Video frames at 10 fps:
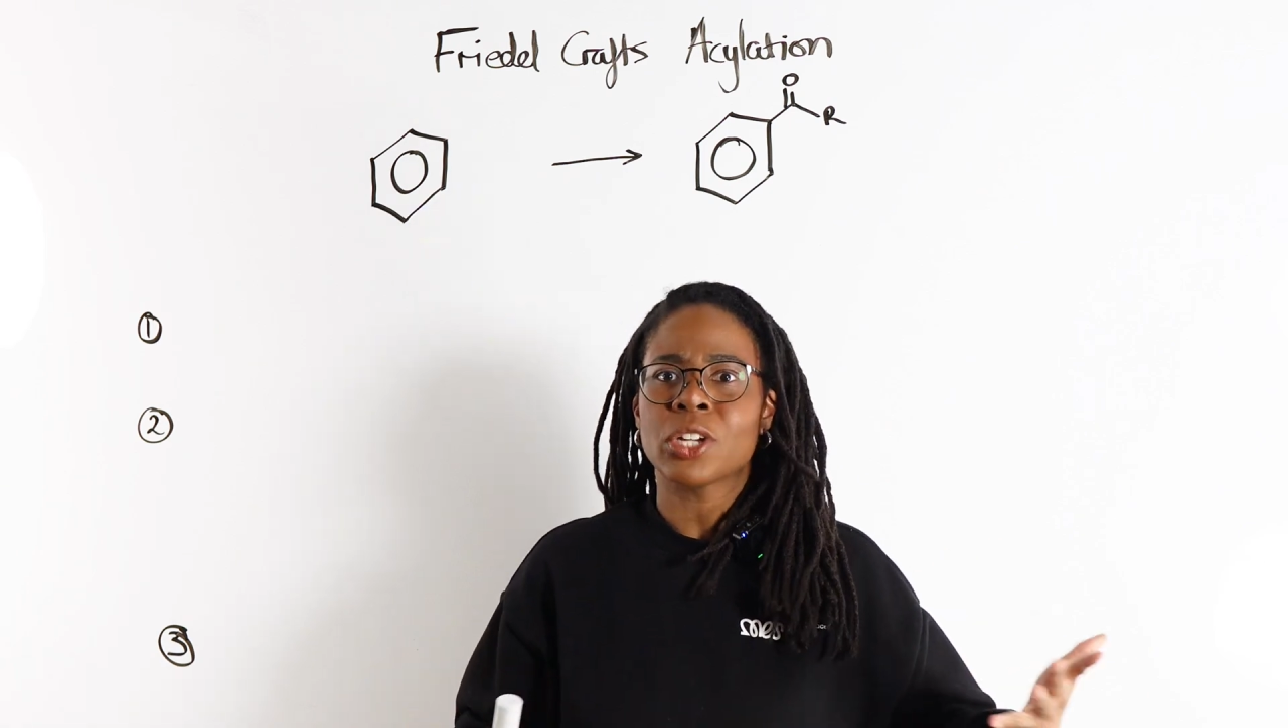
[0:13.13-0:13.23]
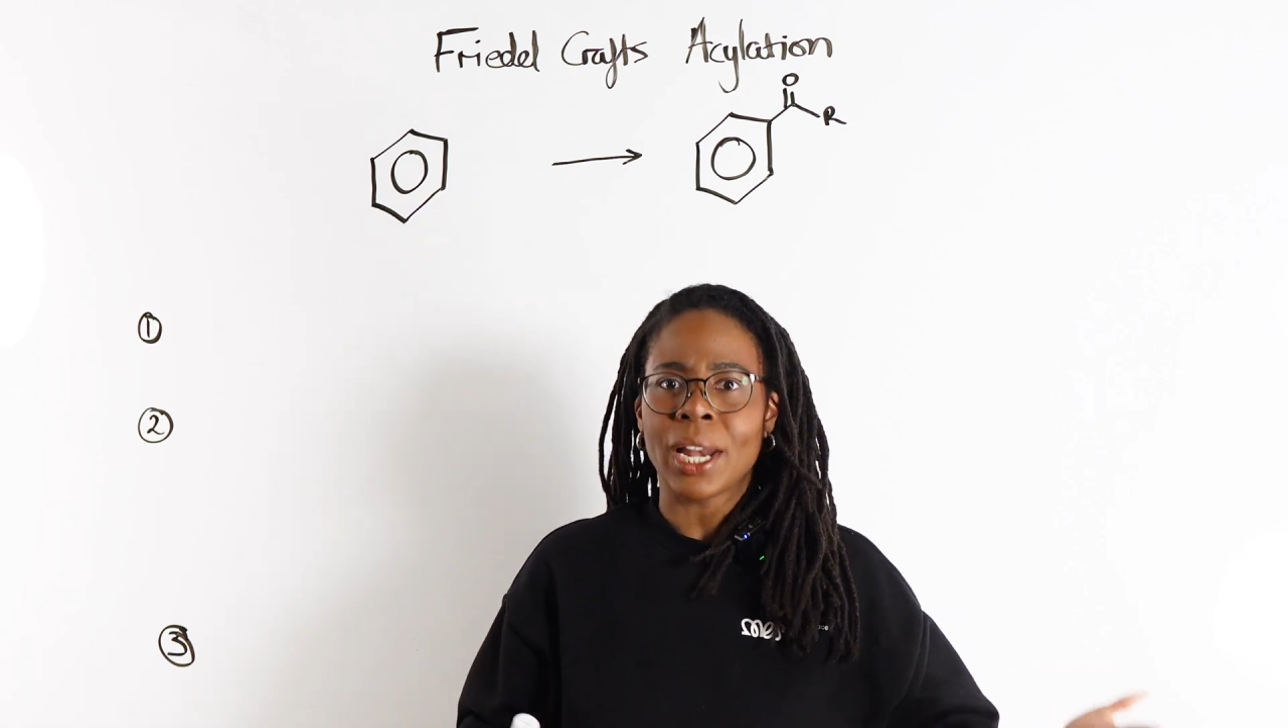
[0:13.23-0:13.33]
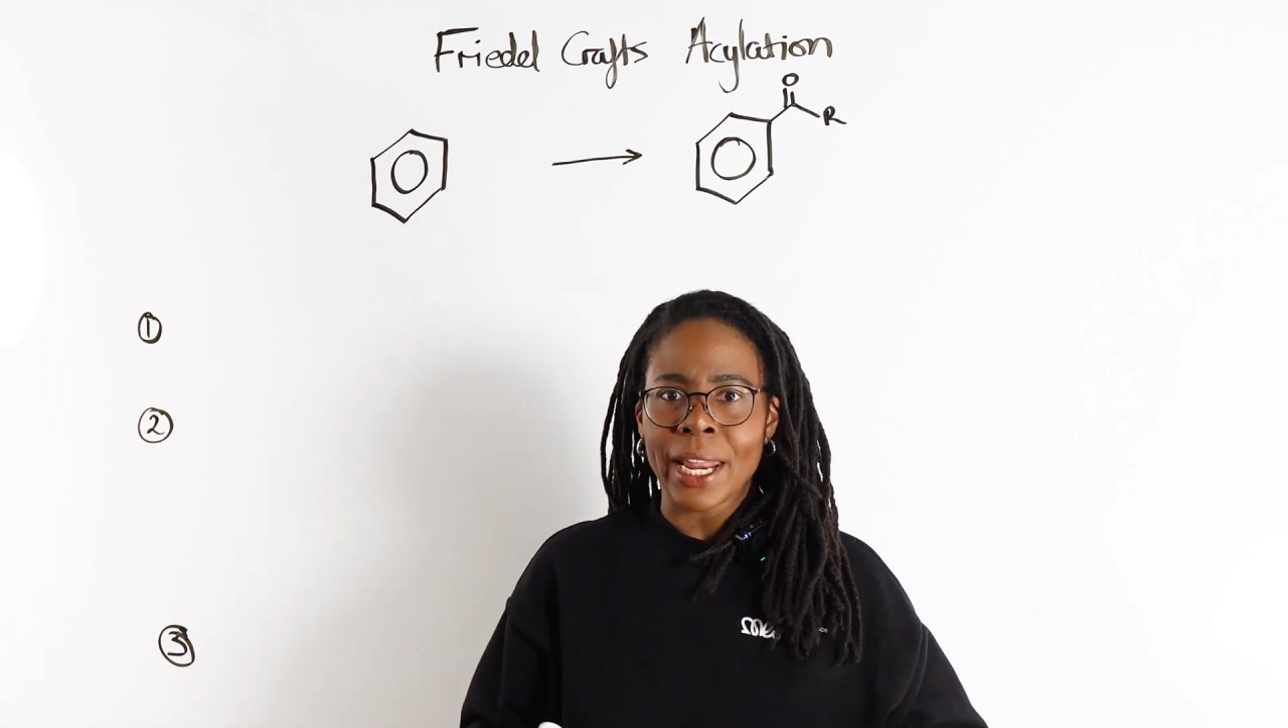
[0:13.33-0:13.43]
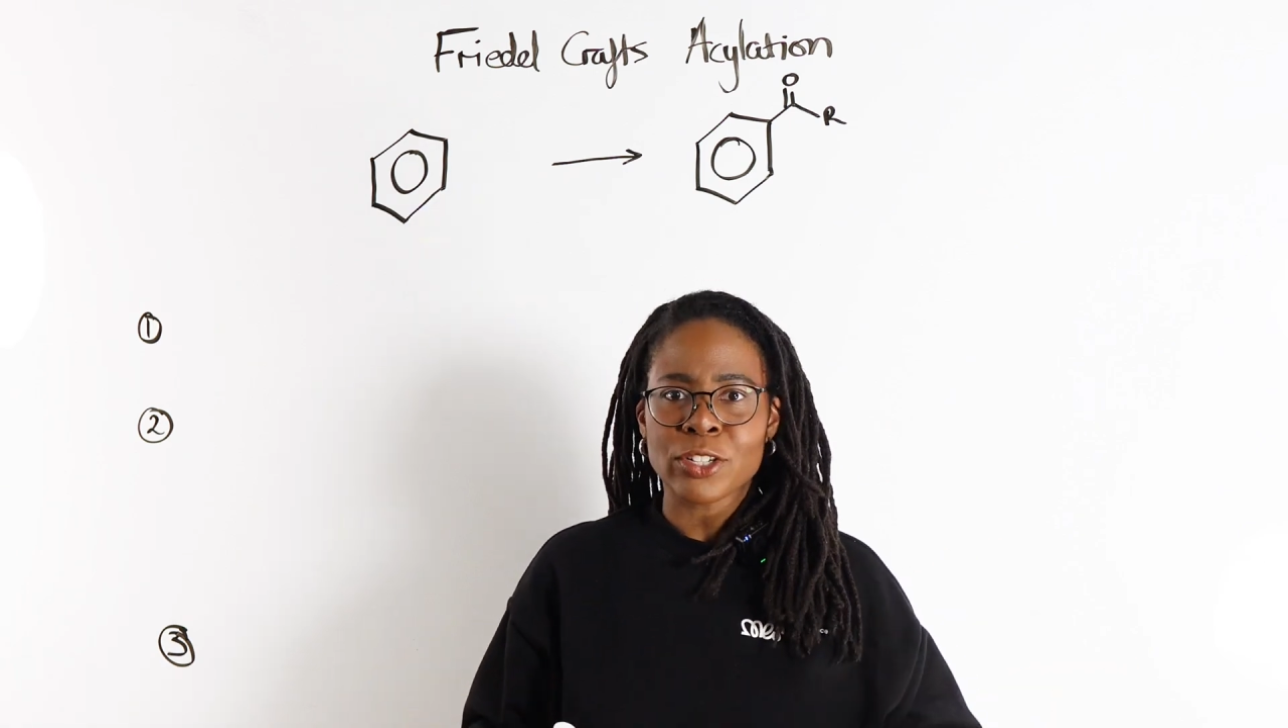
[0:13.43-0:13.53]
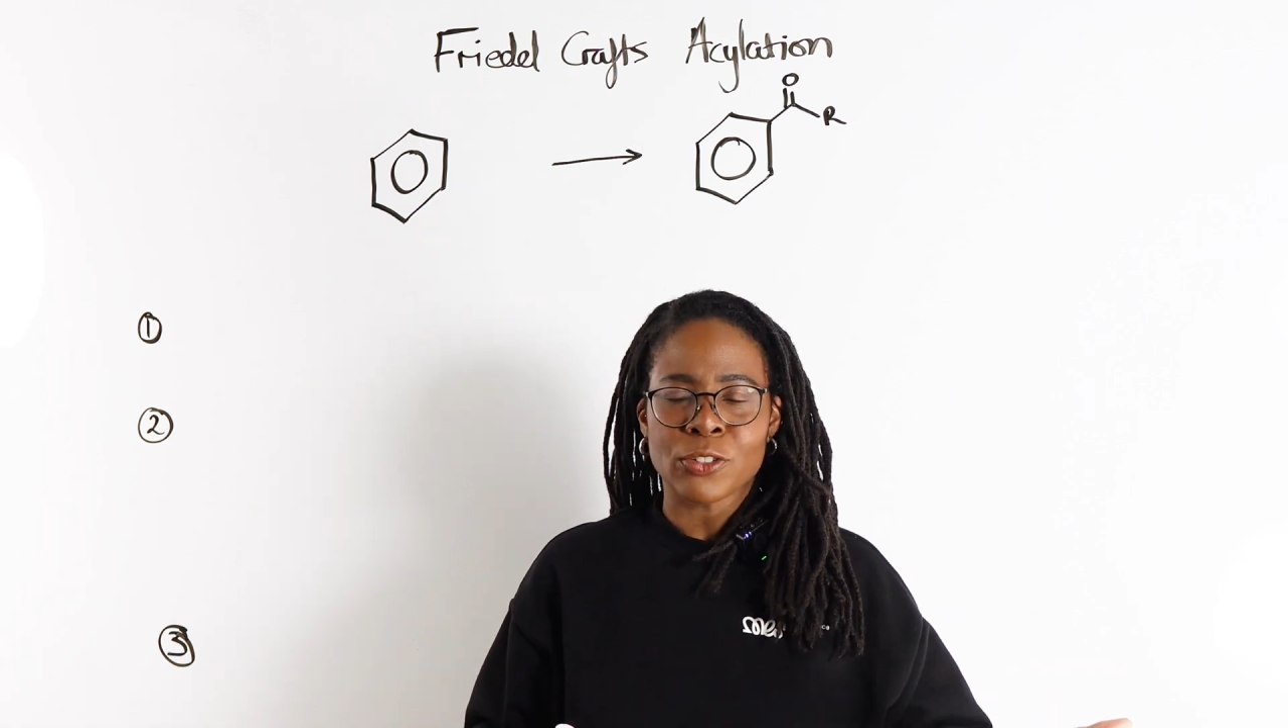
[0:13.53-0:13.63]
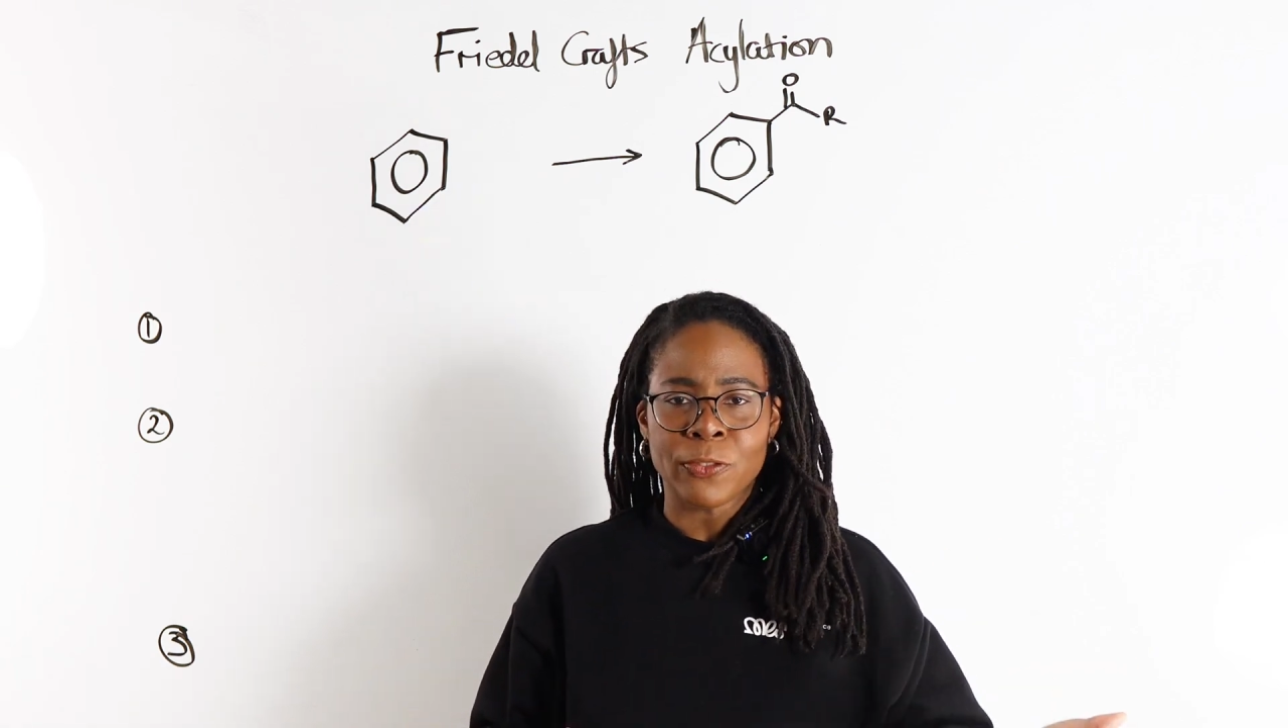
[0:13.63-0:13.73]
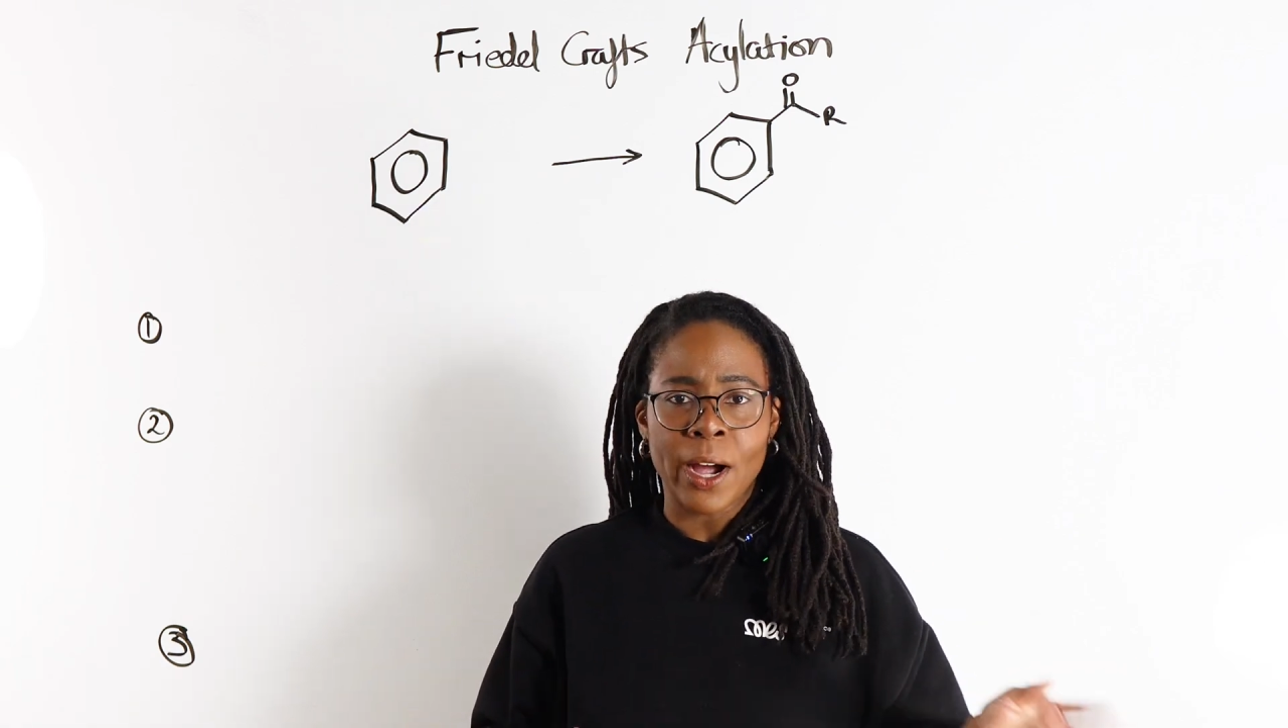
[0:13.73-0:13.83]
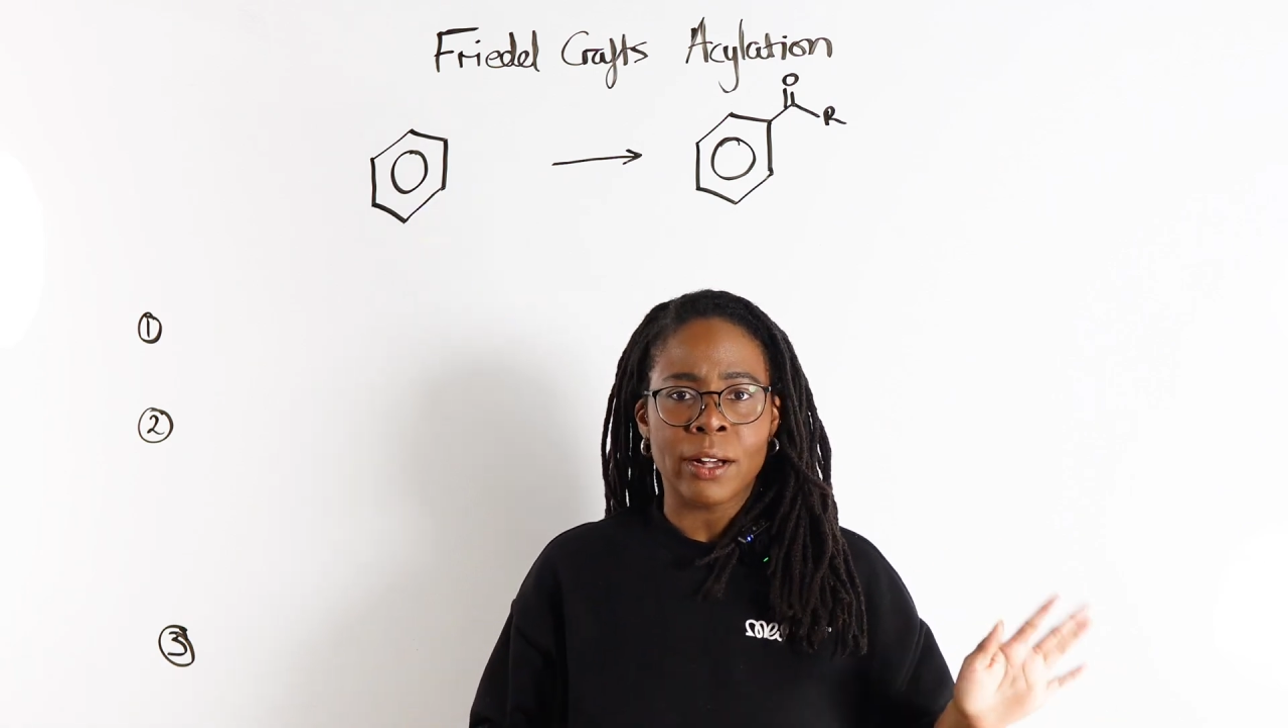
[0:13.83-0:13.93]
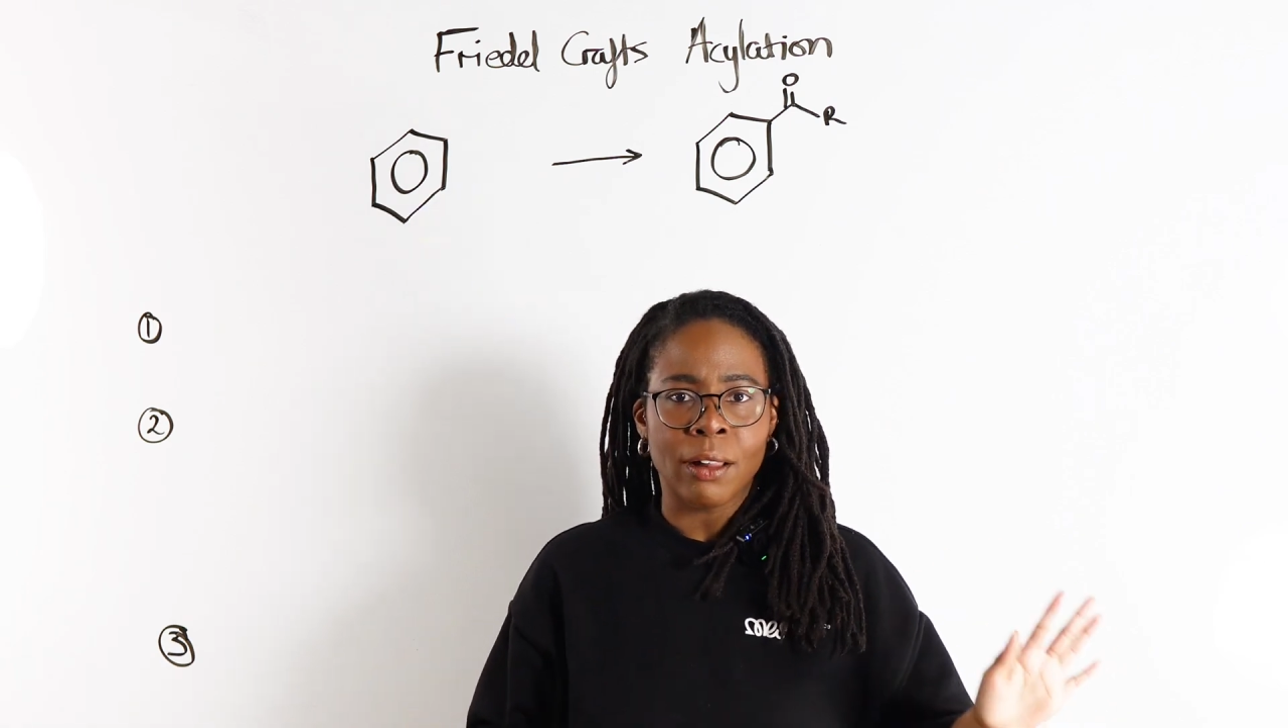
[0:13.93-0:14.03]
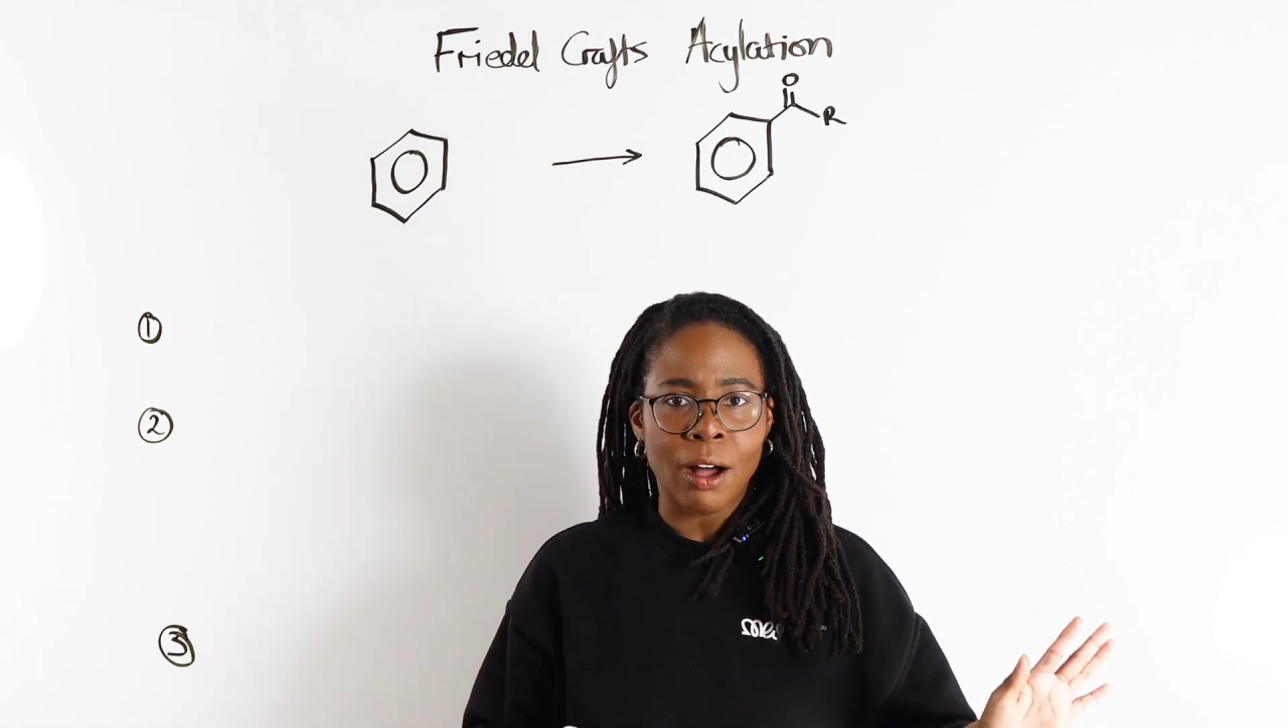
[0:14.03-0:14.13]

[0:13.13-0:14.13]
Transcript: electrophile